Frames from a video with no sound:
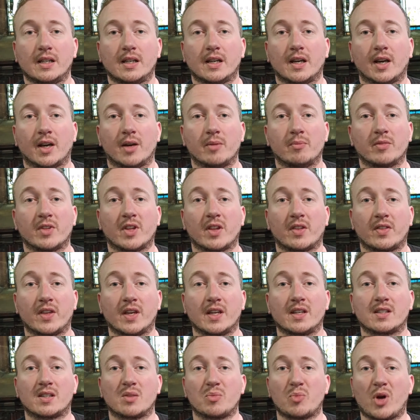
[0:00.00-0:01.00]
the
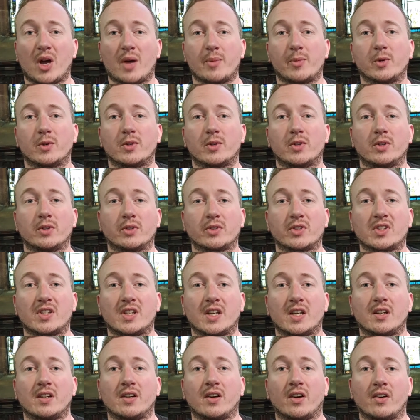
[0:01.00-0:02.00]
things the Bible called
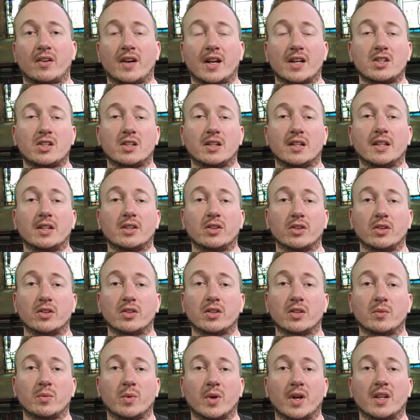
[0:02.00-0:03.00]
sin are actually good
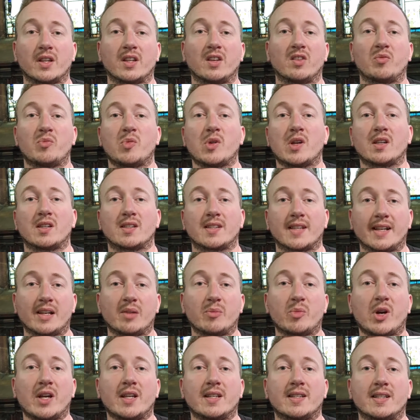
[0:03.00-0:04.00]
and worthy of being
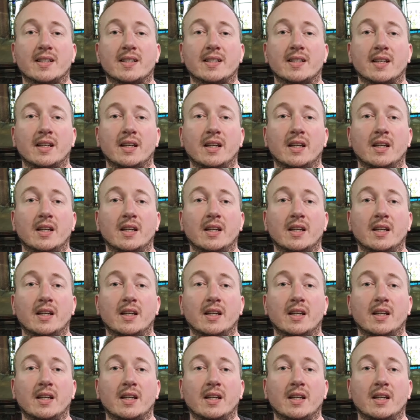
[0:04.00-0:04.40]
celebrated,